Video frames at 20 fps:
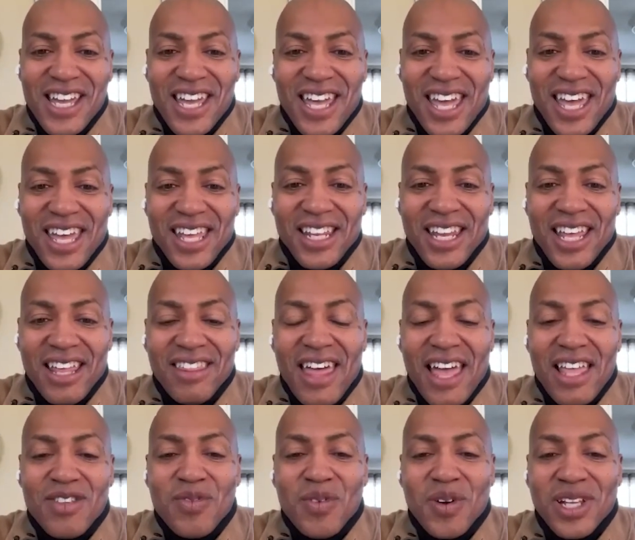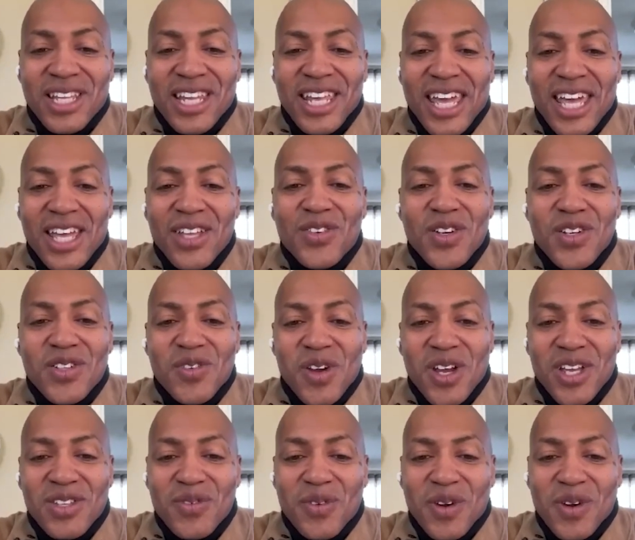And that's when the interest rates